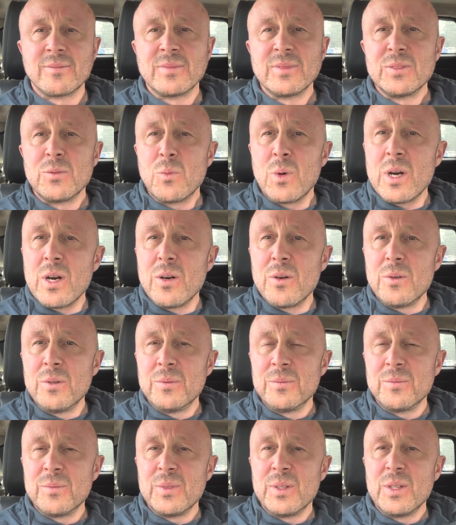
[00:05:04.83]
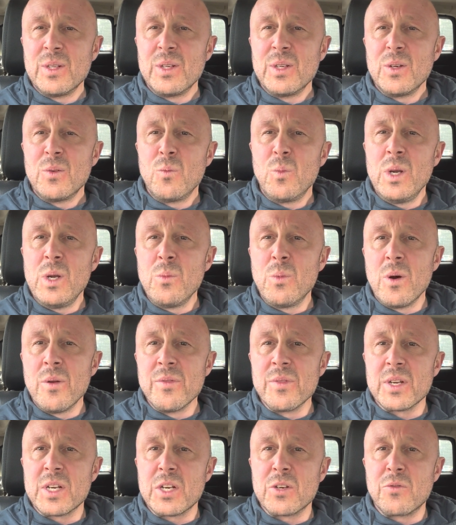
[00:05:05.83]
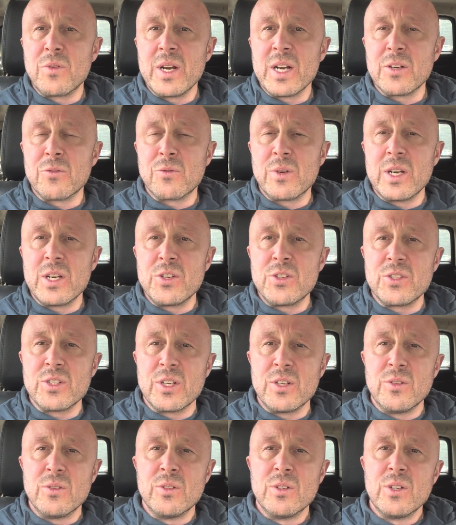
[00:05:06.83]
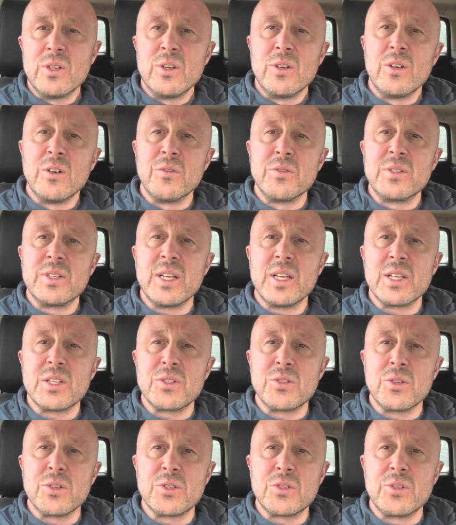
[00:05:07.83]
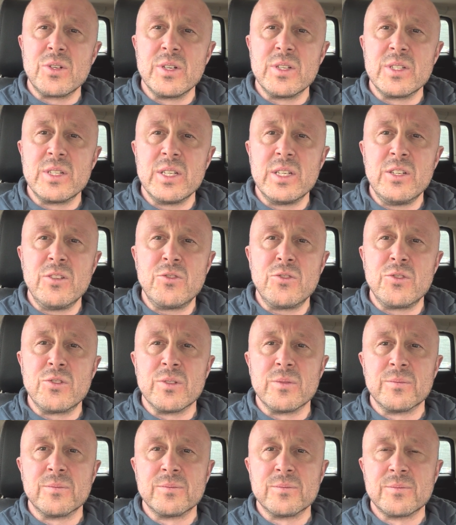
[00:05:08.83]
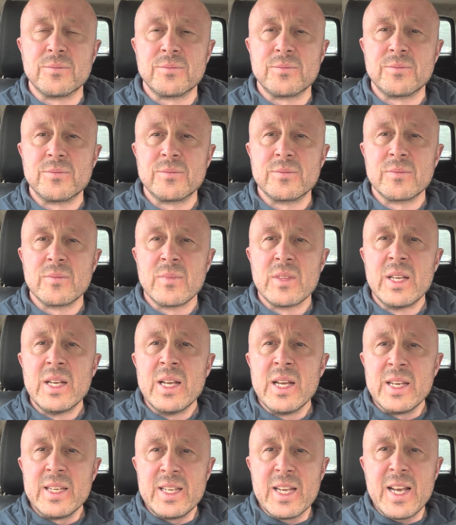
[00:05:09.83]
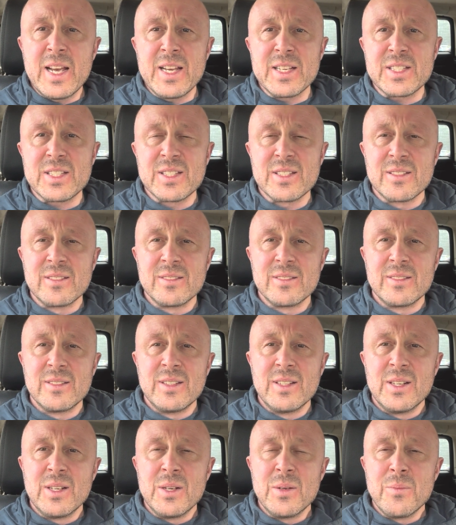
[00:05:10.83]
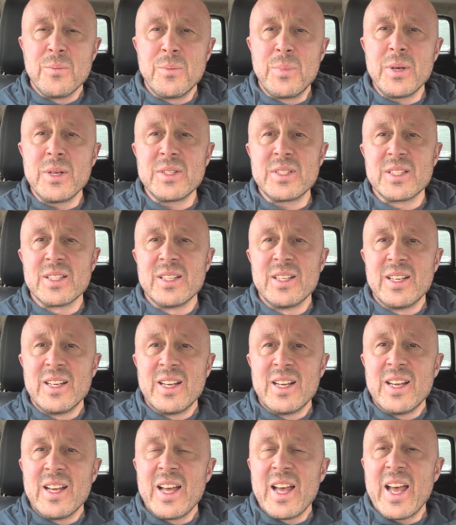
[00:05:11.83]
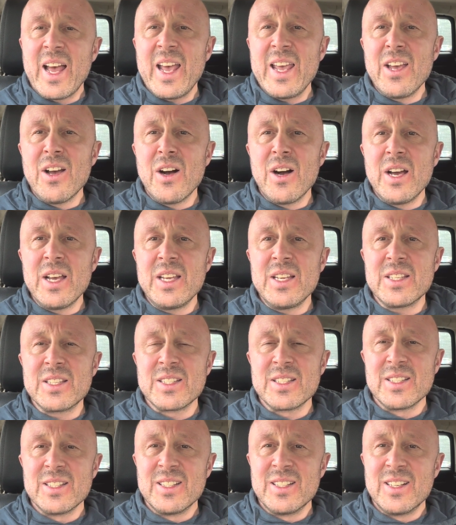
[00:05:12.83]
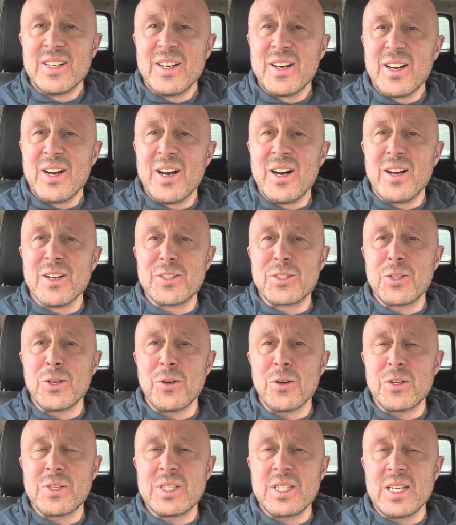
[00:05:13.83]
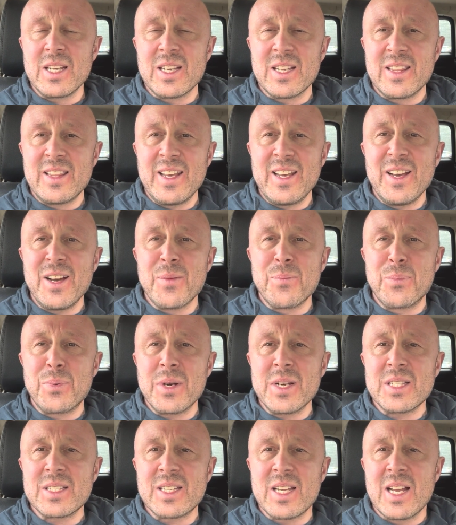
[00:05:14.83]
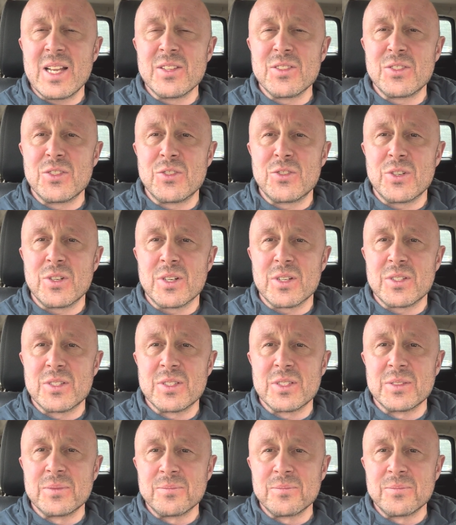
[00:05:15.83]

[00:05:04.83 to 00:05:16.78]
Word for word: Well, we want the correct ratio of testosterone to estrogen. Yes, but A Is are toxic. They are breast cancer drugs.